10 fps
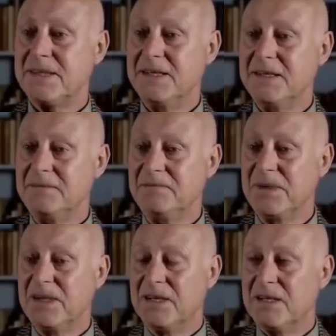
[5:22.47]
And
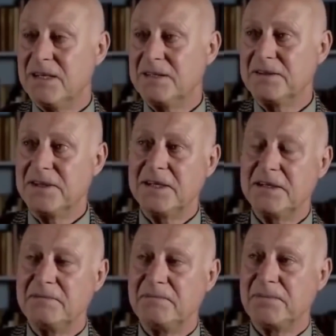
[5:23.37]

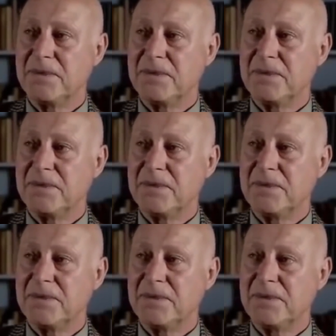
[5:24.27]
then,